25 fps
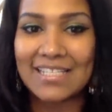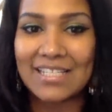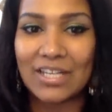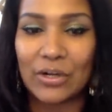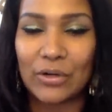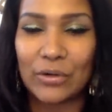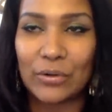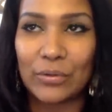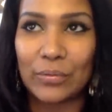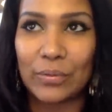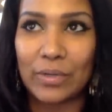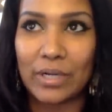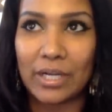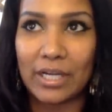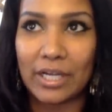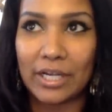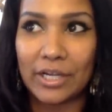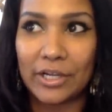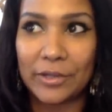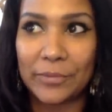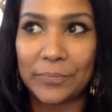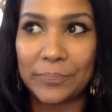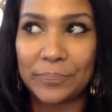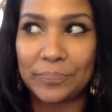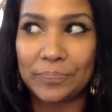So,
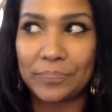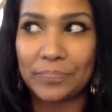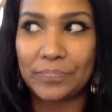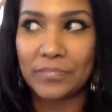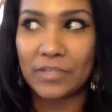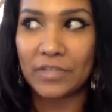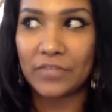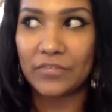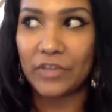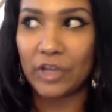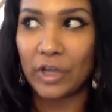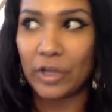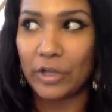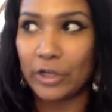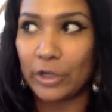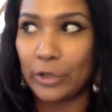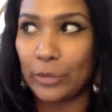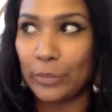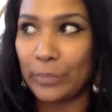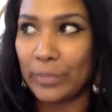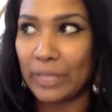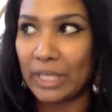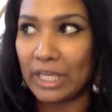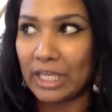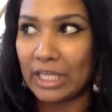um, if
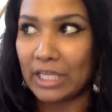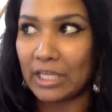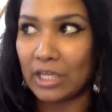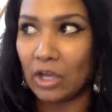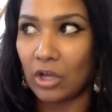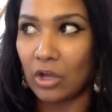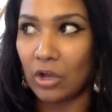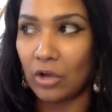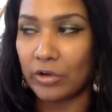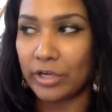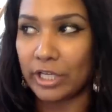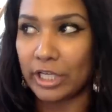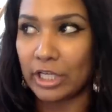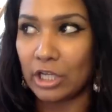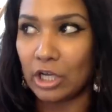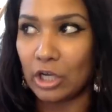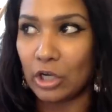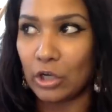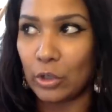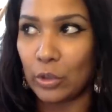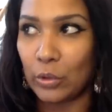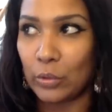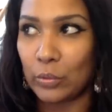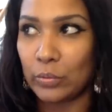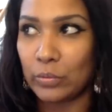y'all know Mickey, y'all already
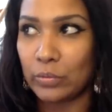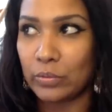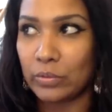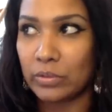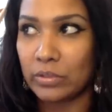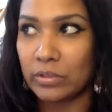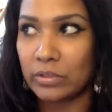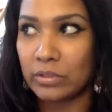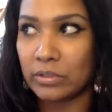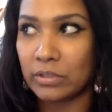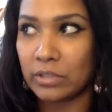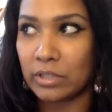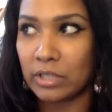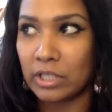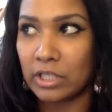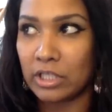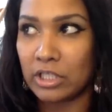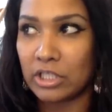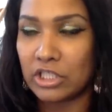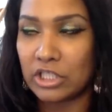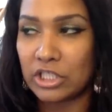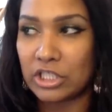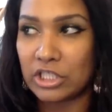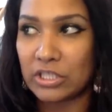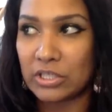know
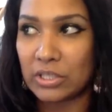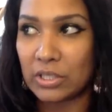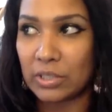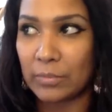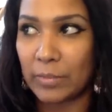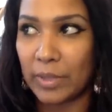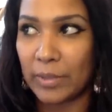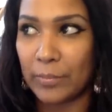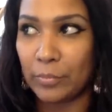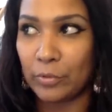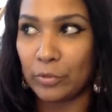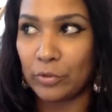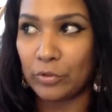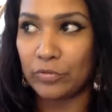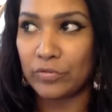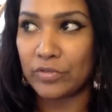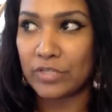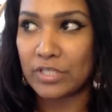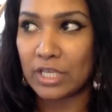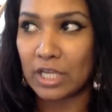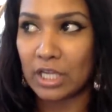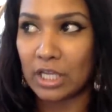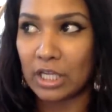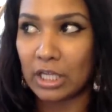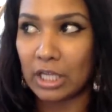she's
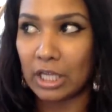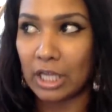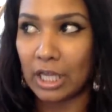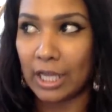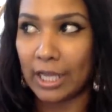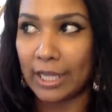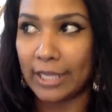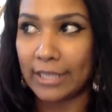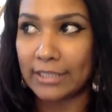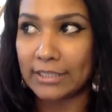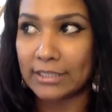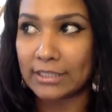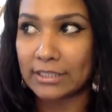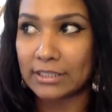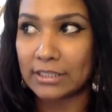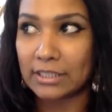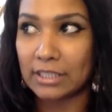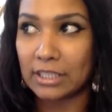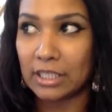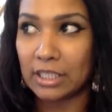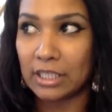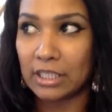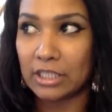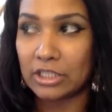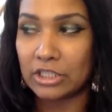improves a lot.
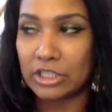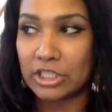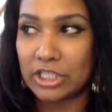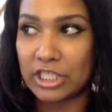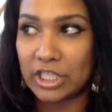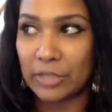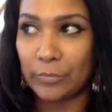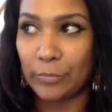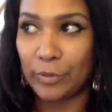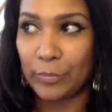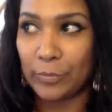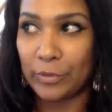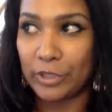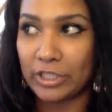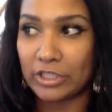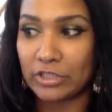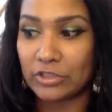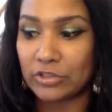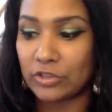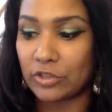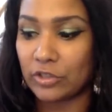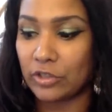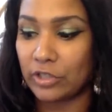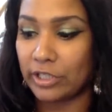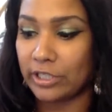She sent me
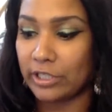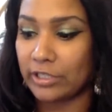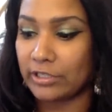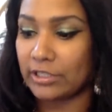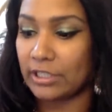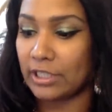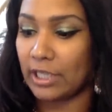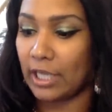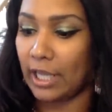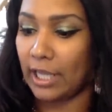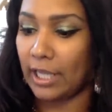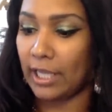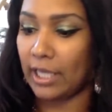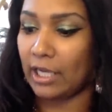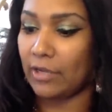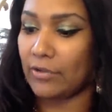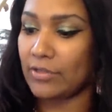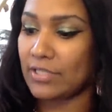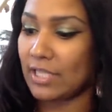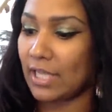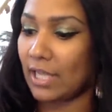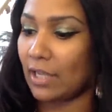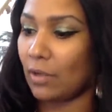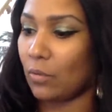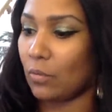pictures earlier today,
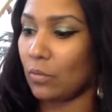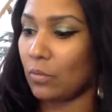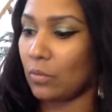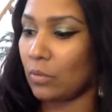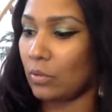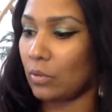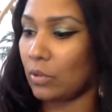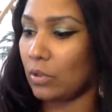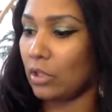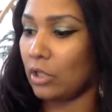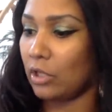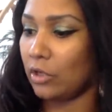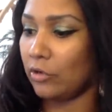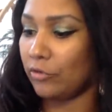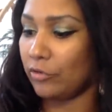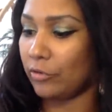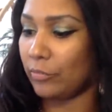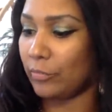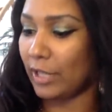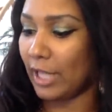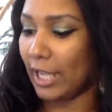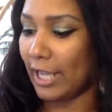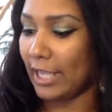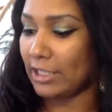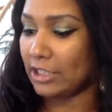and I was like,
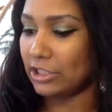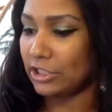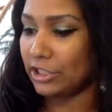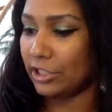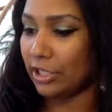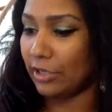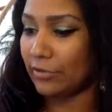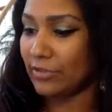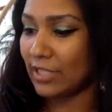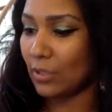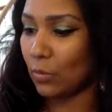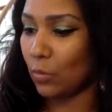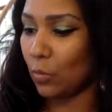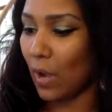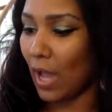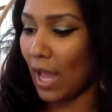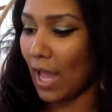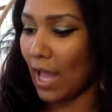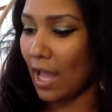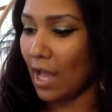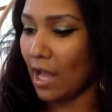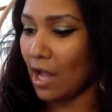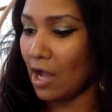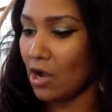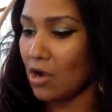from last year. I was
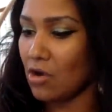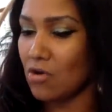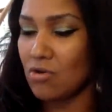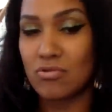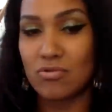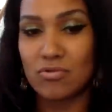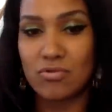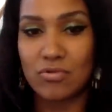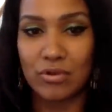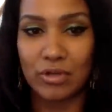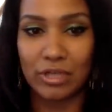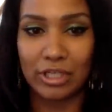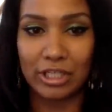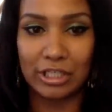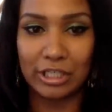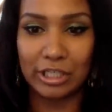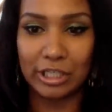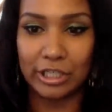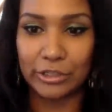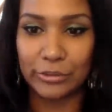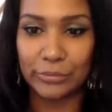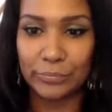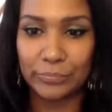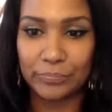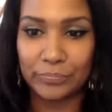like, wow,
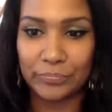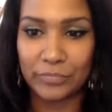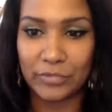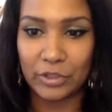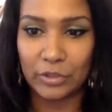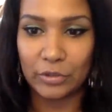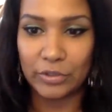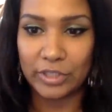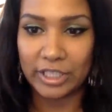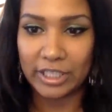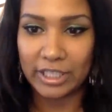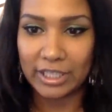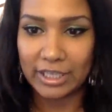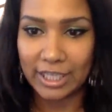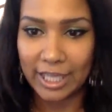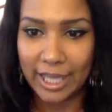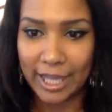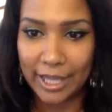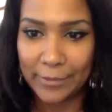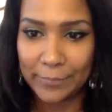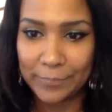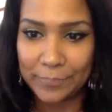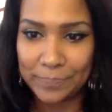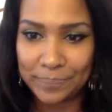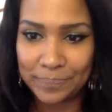you know, you
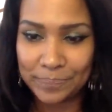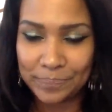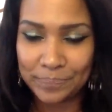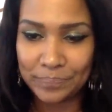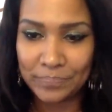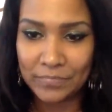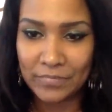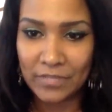did that.